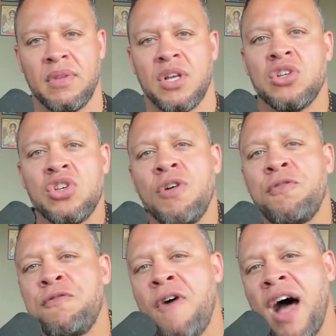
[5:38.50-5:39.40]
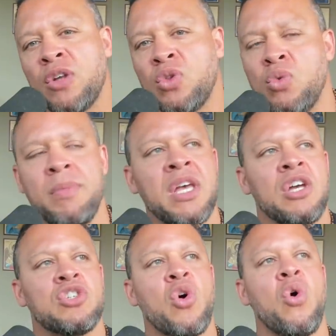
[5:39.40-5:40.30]
So you're following the women.
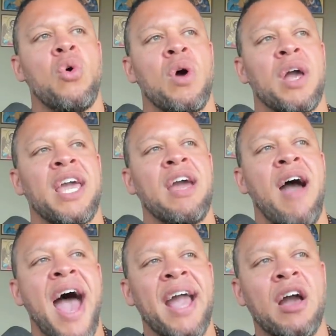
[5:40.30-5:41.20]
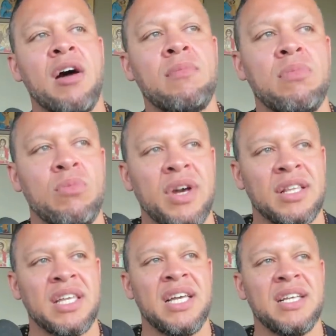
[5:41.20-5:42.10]
So here I come with
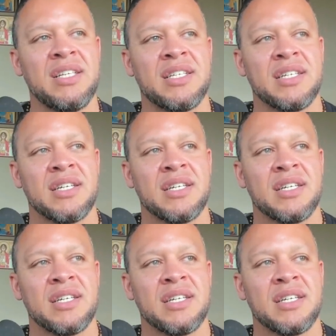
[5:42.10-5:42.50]
these